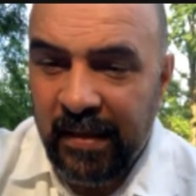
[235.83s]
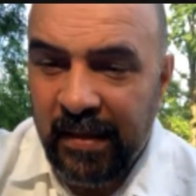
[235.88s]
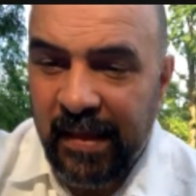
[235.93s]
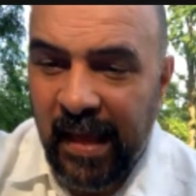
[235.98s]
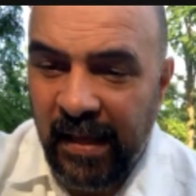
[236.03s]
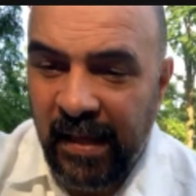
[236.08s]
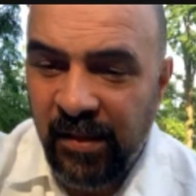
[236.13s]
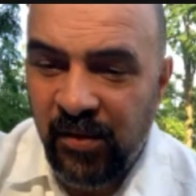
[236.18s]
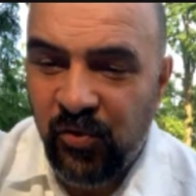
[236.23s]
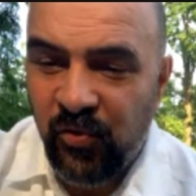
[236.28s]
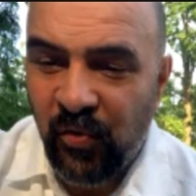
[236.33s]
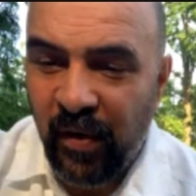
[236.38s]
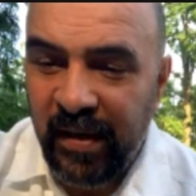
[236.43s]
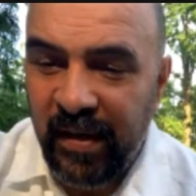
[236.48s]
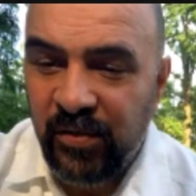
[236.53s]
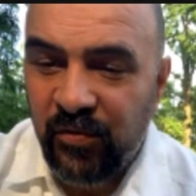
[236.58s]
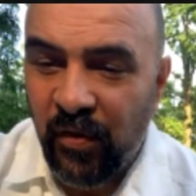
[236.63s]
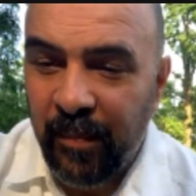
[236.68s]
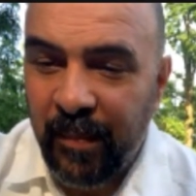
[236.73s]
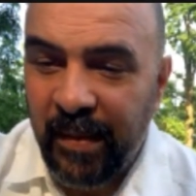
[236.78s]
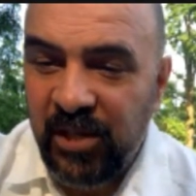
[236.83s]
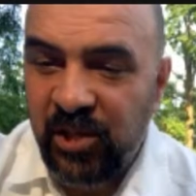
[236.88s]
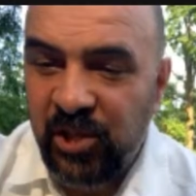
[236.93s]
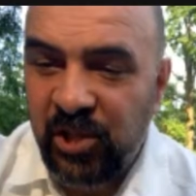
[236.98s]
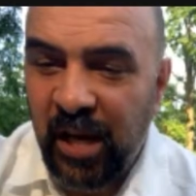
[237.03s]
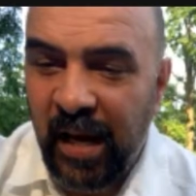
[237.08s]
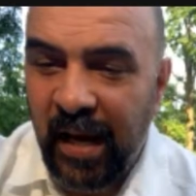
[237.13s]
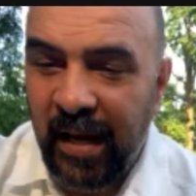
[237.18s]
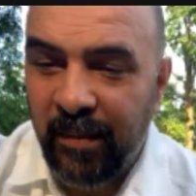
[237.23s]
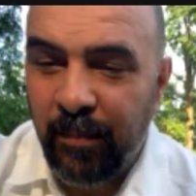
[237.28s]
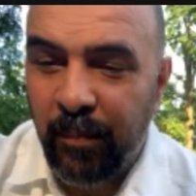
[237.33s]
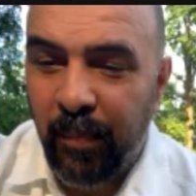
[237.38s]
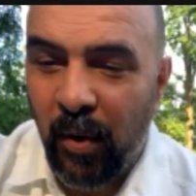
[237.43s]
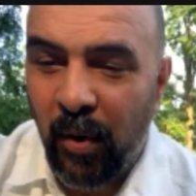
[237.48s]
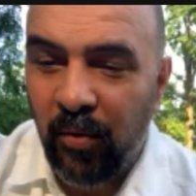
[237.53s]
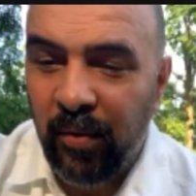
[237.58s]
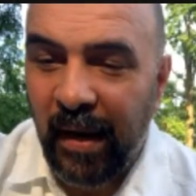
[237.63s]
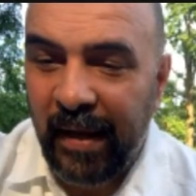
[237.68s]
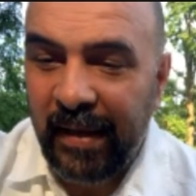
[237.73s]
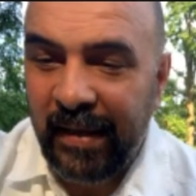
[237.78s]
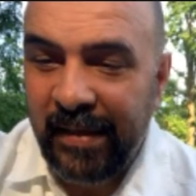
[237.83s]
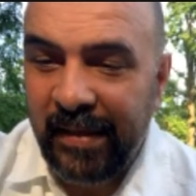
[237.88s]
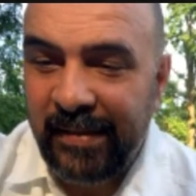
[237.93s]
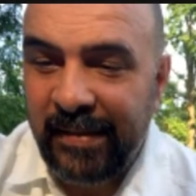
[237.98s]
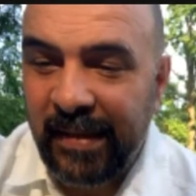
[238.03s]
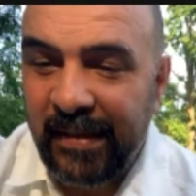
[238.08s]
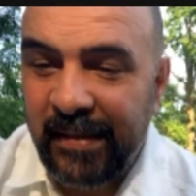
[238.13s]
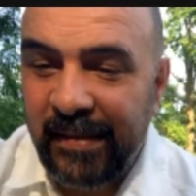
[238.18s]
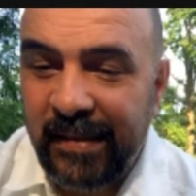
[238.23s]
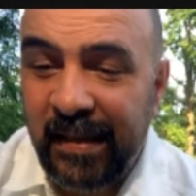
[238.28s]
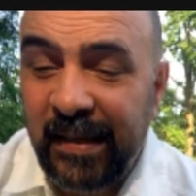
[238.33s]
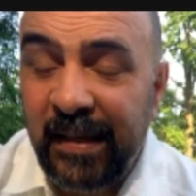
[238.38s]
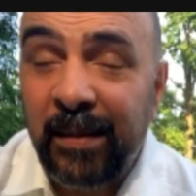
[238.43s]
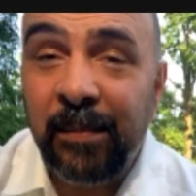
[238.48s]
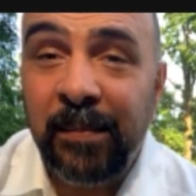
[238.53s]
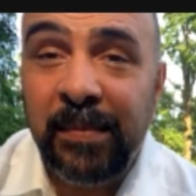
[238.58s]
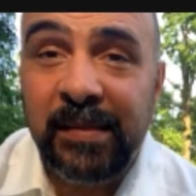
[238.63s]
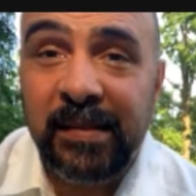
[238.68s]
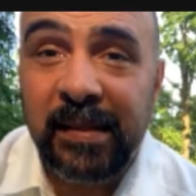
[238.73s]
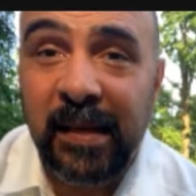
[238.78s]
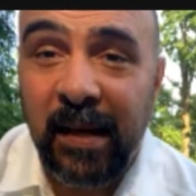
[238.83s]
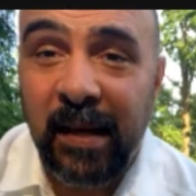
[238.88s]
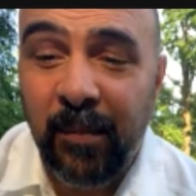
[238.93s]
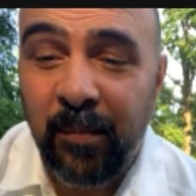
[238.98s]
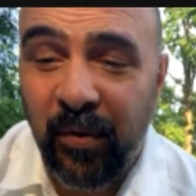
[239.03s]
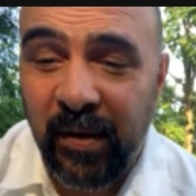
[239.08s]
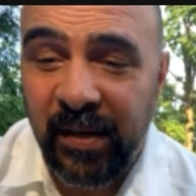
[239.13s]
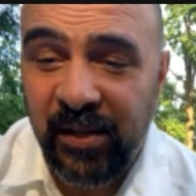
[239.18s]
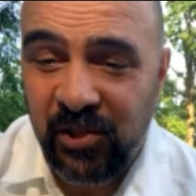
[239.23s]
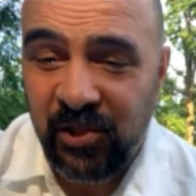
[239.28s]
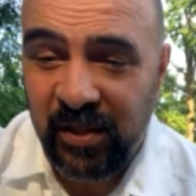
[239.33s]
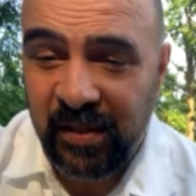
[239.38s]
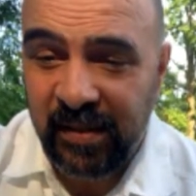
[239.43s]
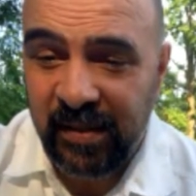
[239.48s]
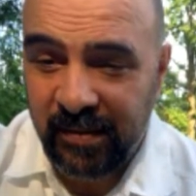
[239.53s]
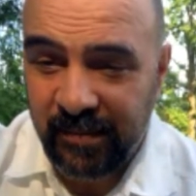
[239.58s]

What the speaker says: then drinks from a shared bowl like it's a team celebration.